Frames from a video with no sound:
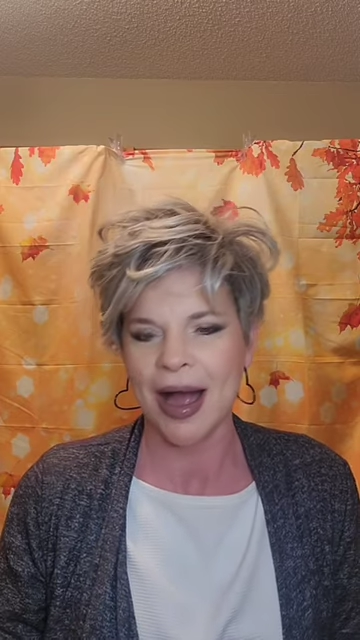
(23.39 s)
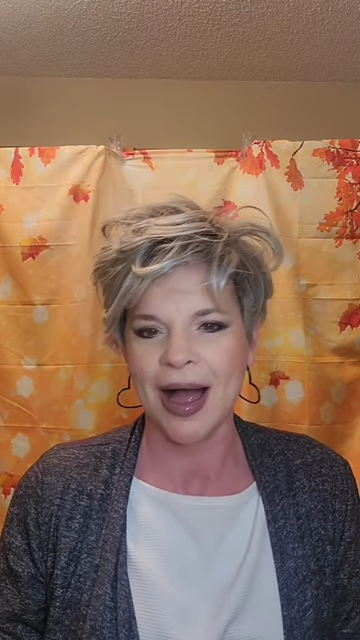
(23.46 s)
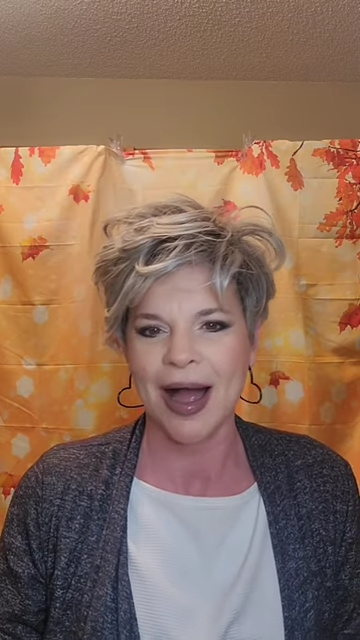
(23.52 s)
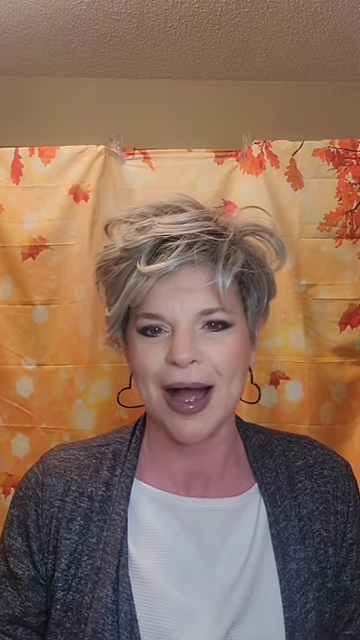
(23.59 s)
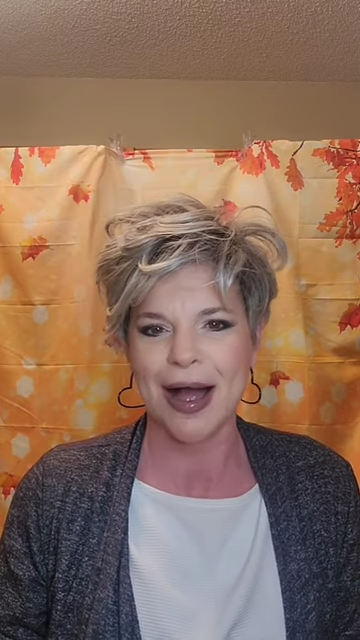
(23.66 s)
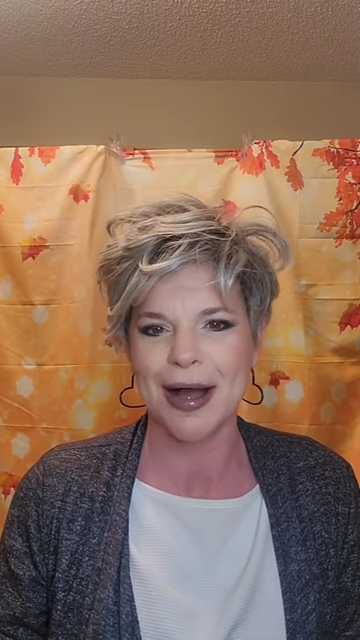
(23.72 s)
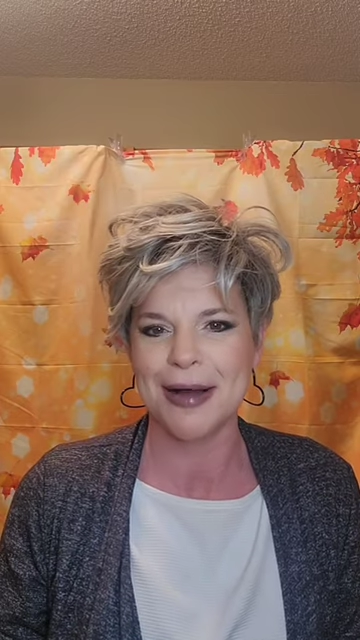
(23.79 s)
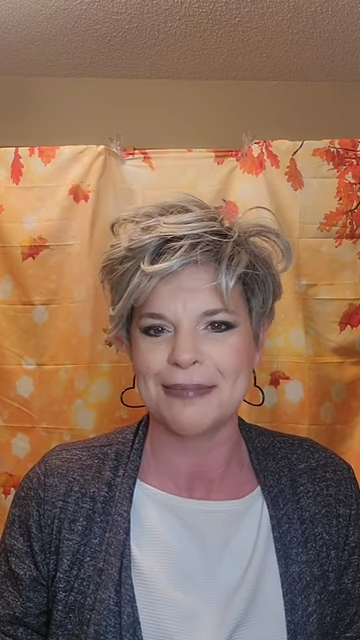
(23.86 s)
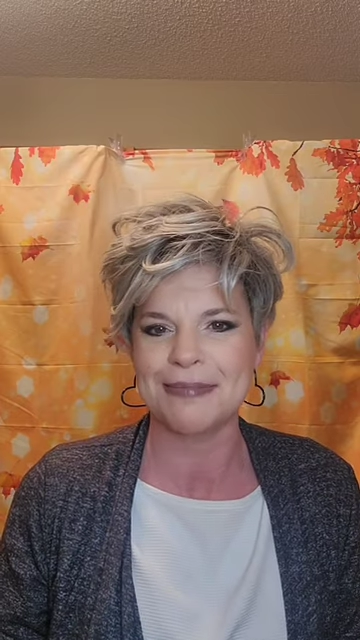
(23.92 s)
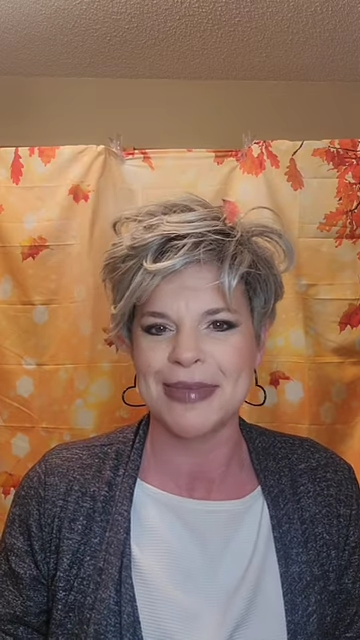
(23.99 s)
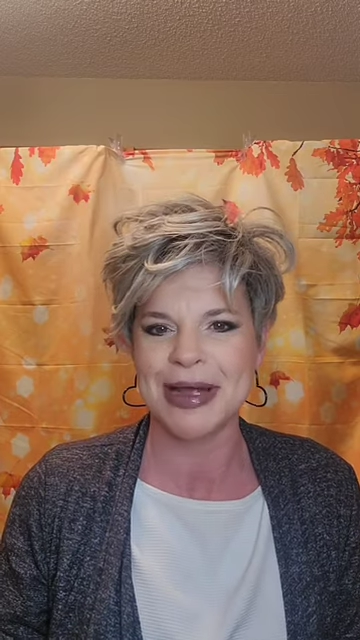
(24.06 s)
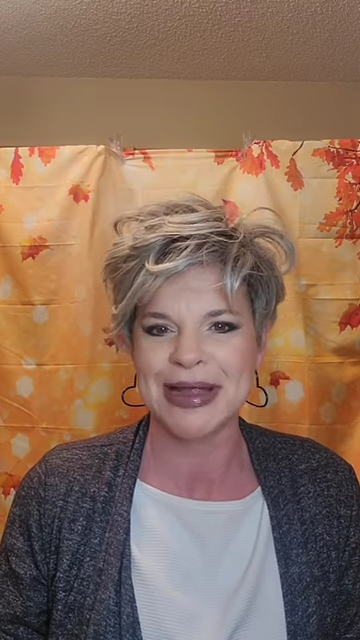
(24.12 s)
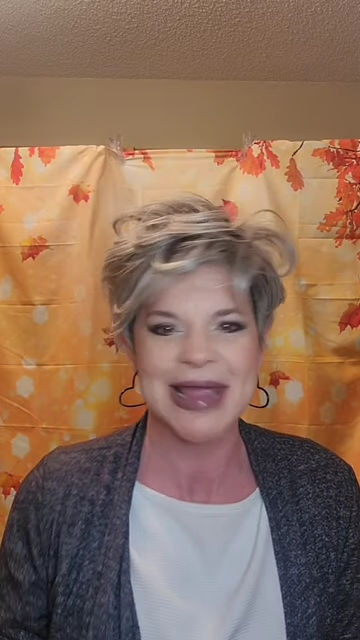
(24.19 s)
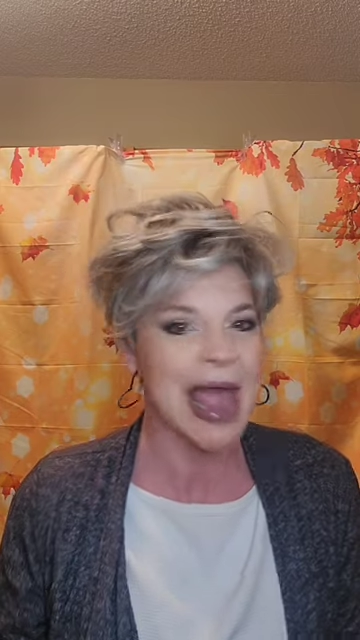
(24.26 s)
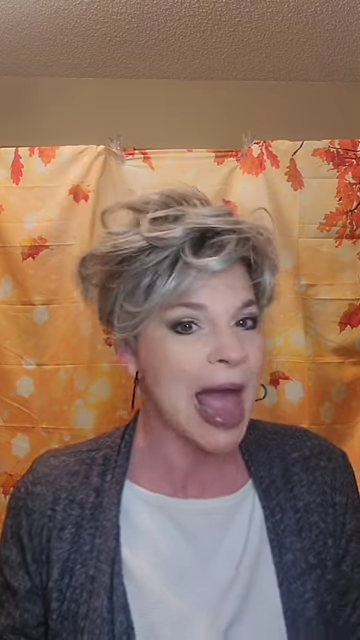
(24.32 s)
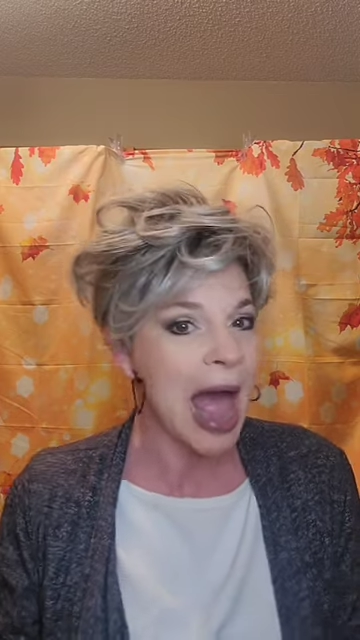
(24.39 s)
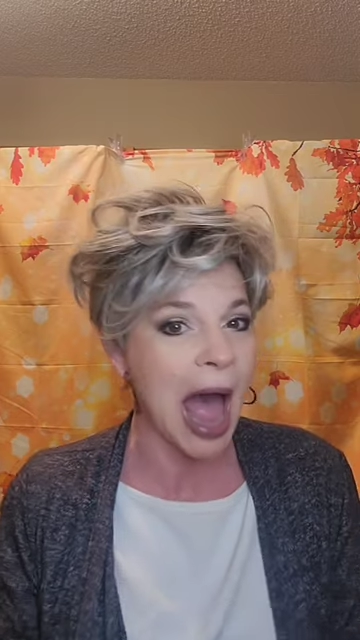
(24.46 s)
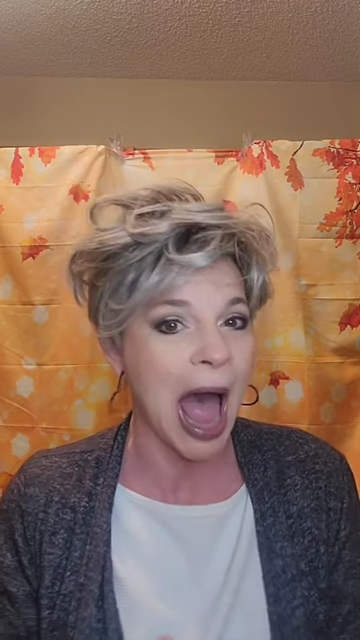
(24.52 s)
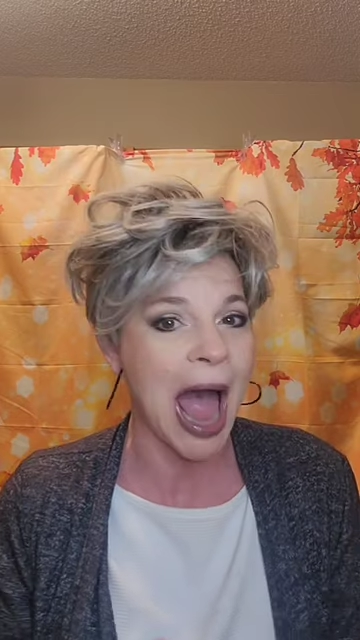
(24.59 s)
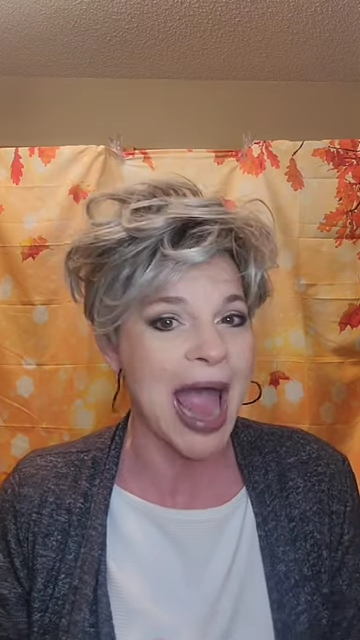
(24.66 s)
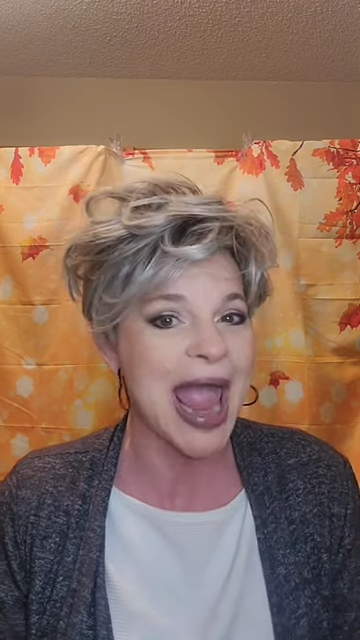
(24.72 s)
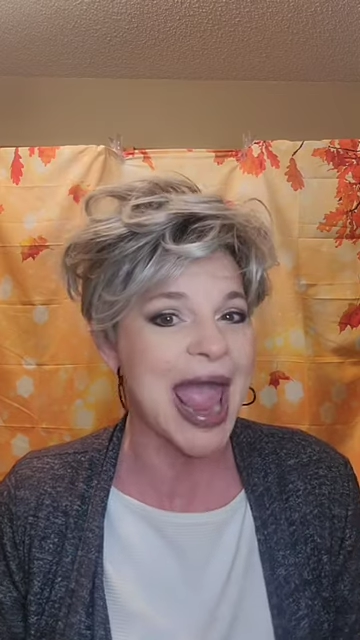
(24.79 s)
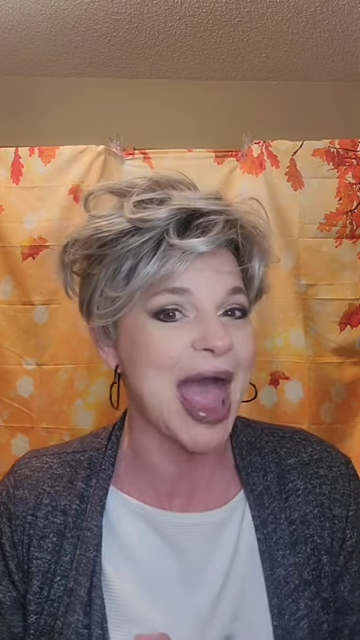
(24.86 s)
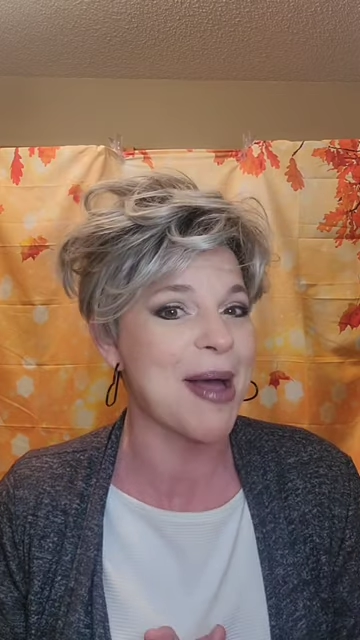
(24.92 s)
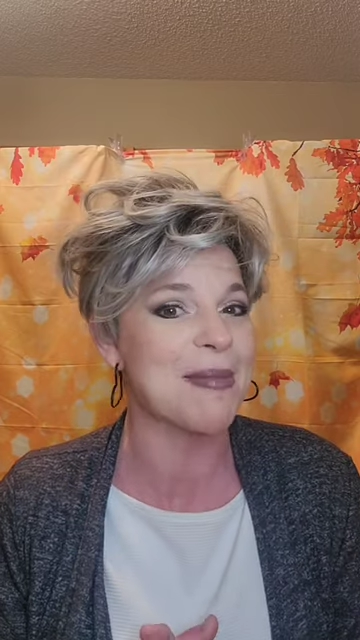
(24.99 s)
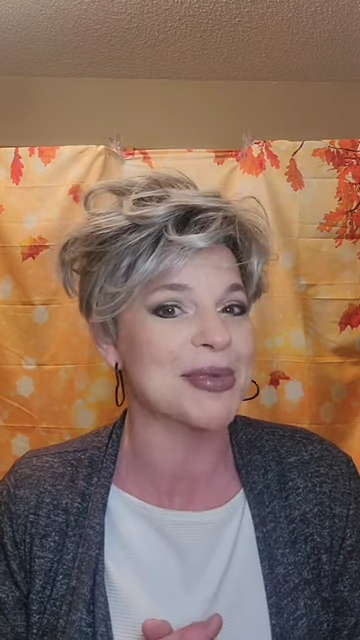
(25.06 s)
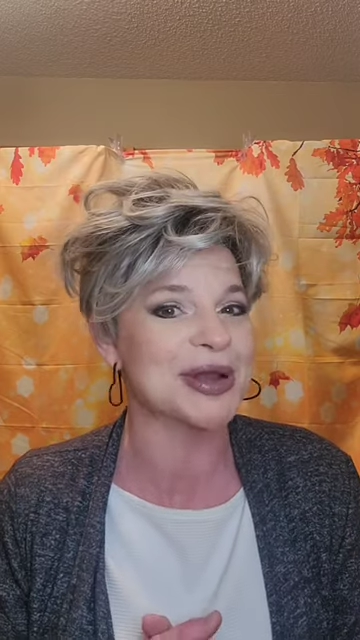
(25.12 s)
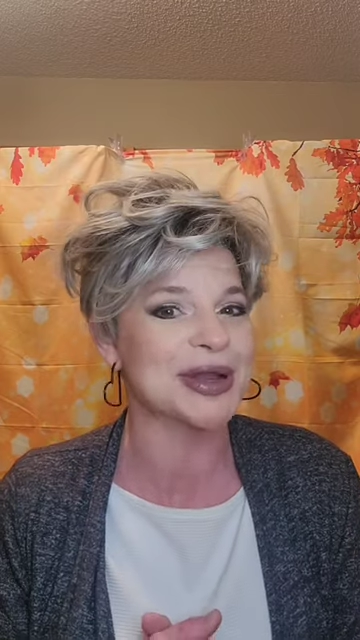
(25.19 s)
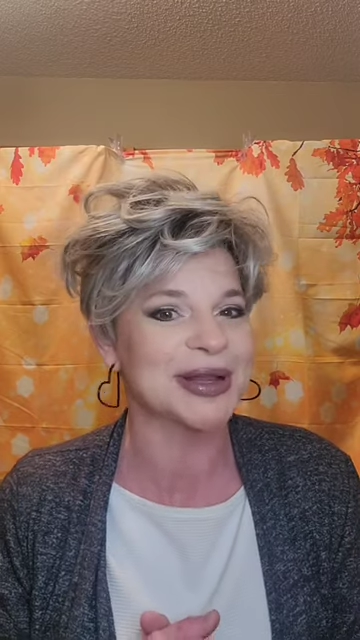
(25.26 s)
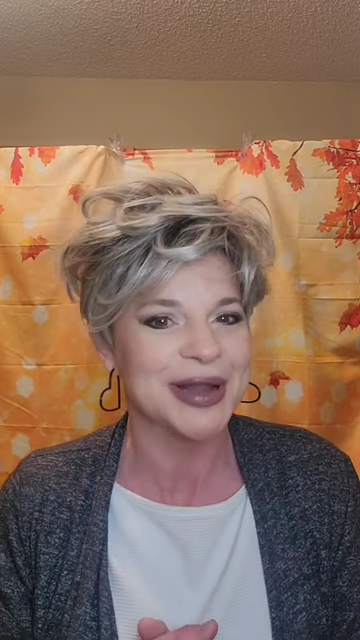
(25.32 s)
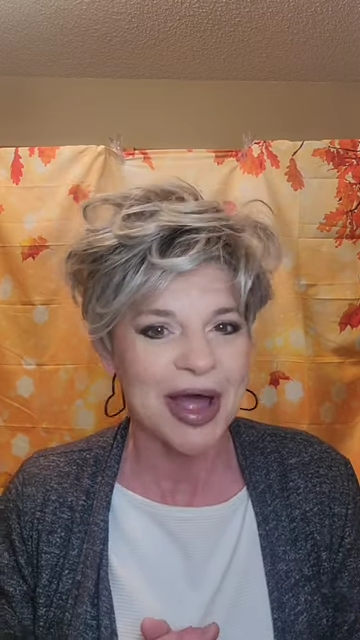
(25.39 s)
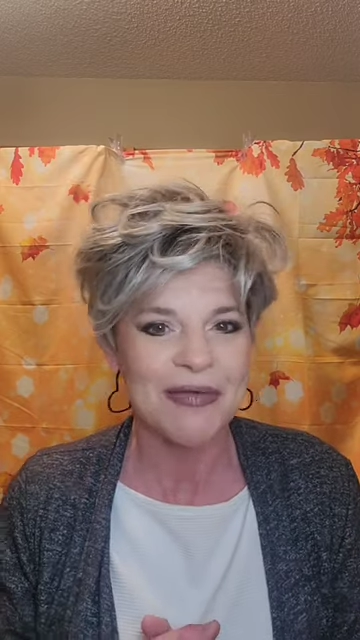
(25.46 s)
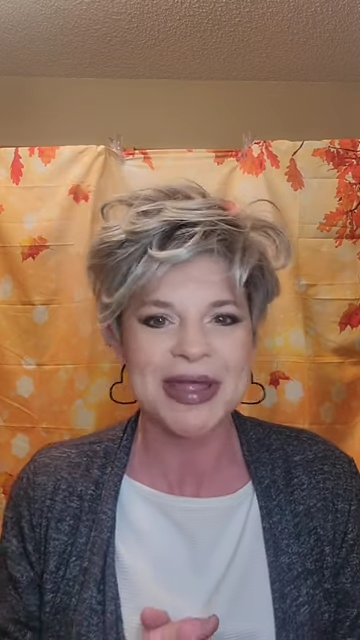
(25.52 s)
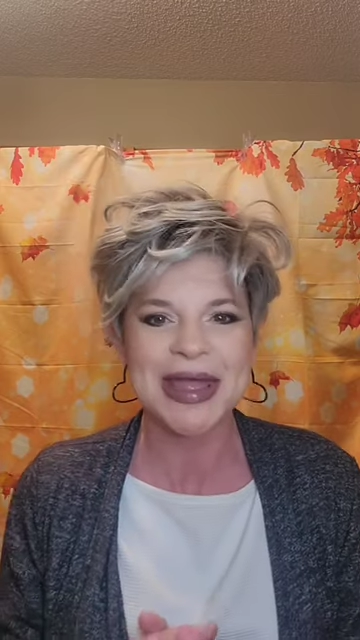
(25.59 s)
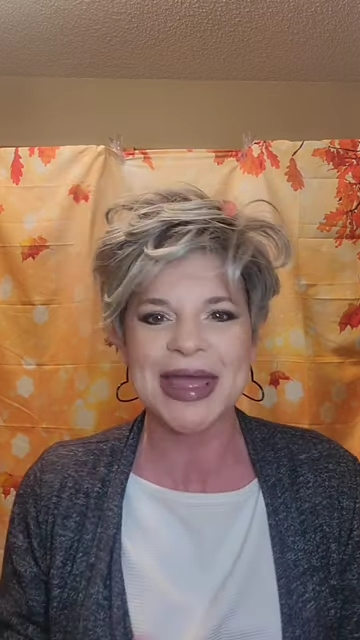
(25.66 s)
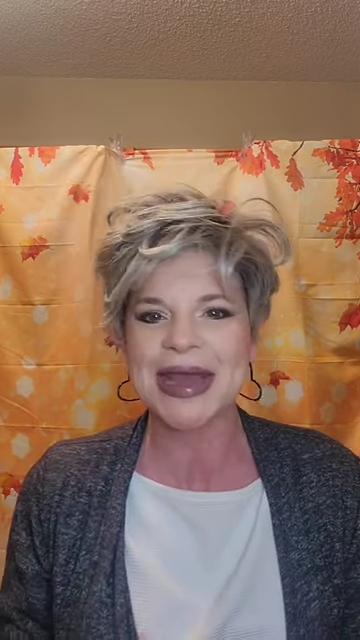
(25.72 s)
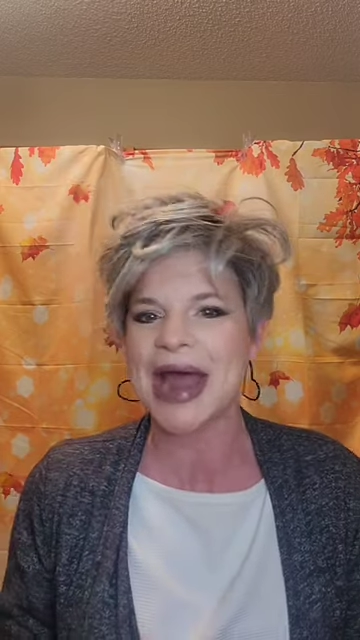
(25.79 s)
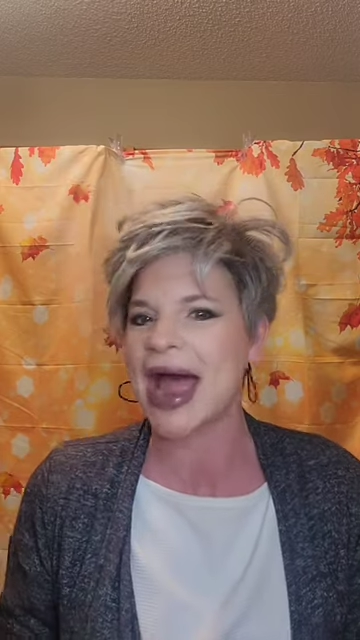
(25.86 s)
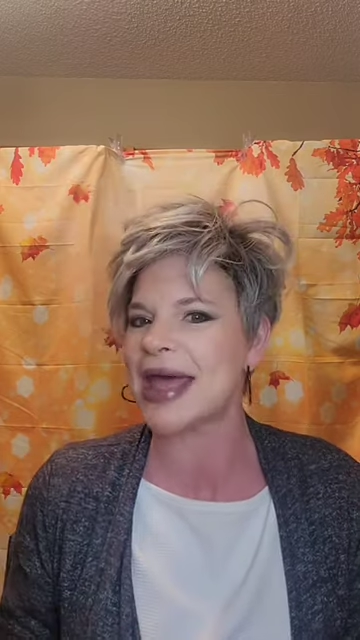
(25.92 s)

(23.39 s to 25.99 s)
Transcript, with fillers: Um, yeah, I am loving it.